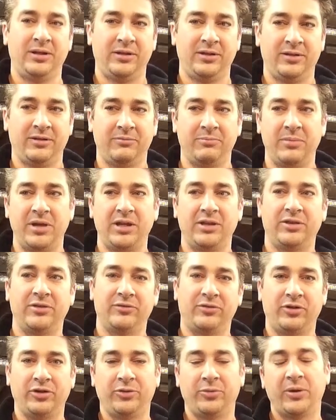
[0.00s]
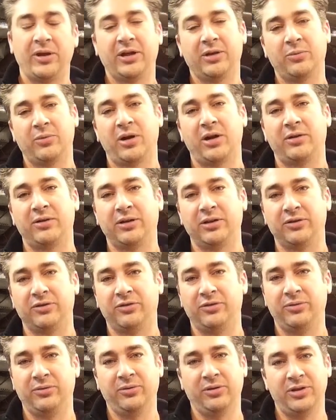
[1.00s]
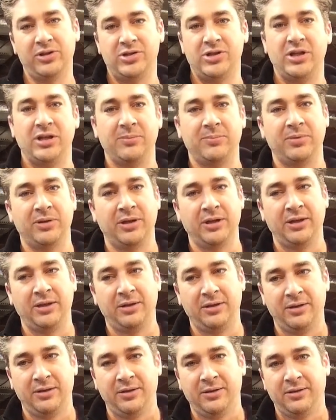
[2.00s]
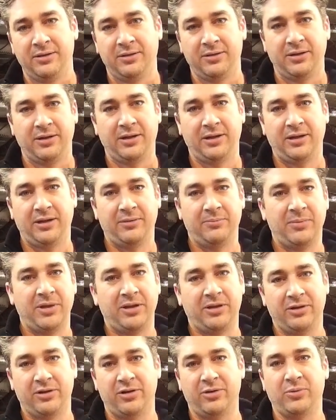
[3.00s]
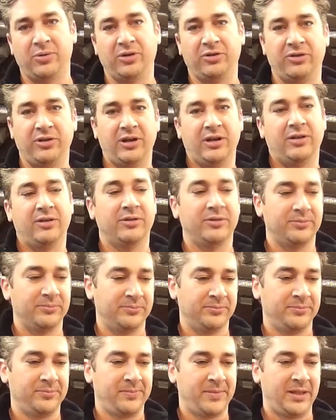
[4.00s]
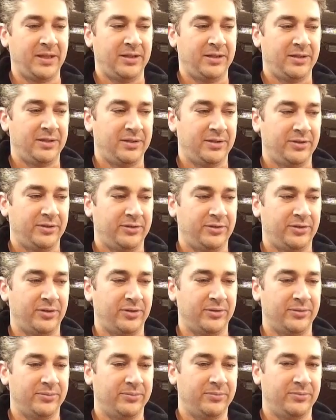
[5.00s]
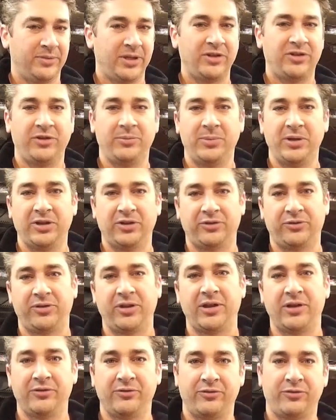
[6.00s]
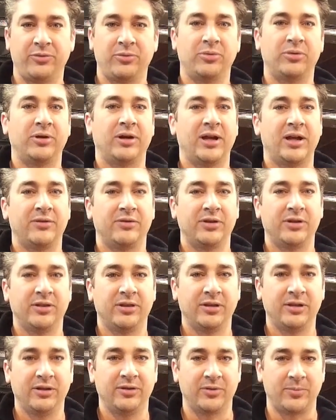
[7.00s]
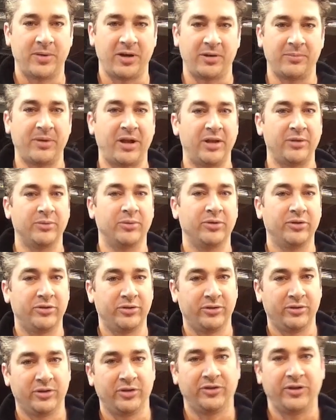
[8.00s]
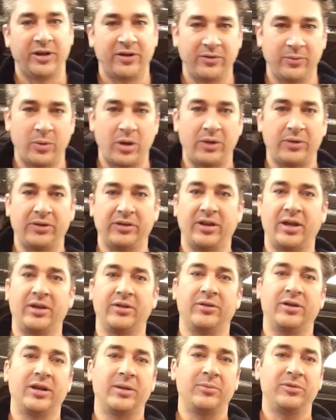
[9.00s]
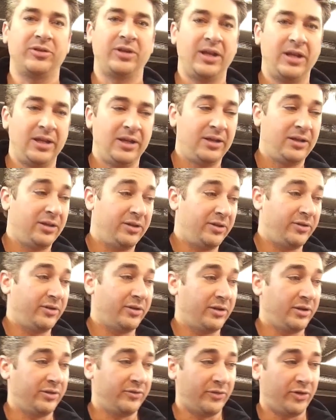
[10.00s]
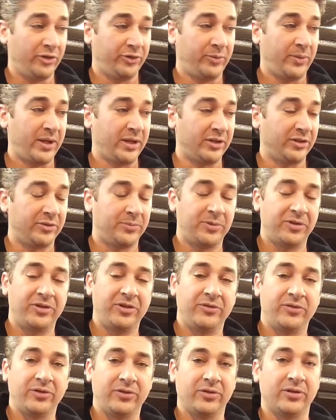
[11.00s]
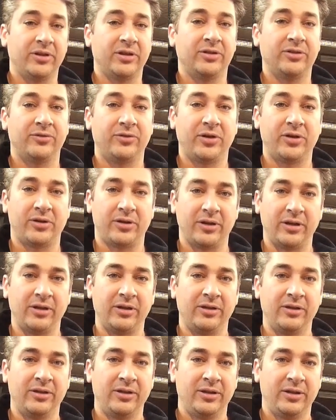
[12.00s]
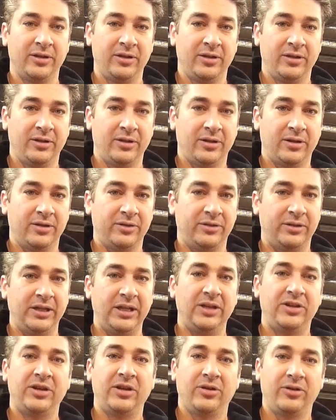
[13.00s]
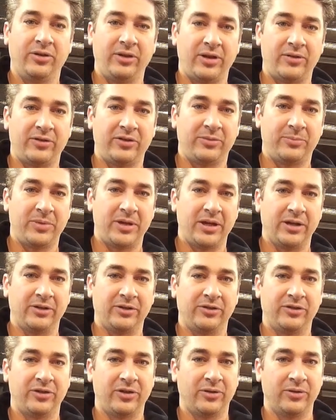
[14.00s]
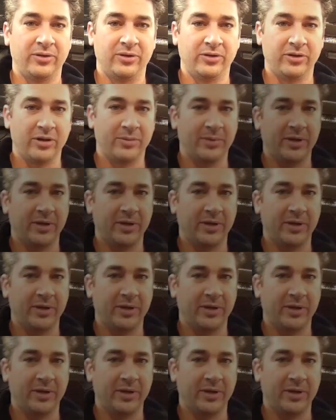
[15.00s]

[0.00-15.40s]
mate the Volkswagen wiring to the Jeep and make it all work together. So that's the biggest thing for having the repair manuals, because they have the wiring diagrams. And the Volkswagen specifically is very detailed in that respect, so it'll come in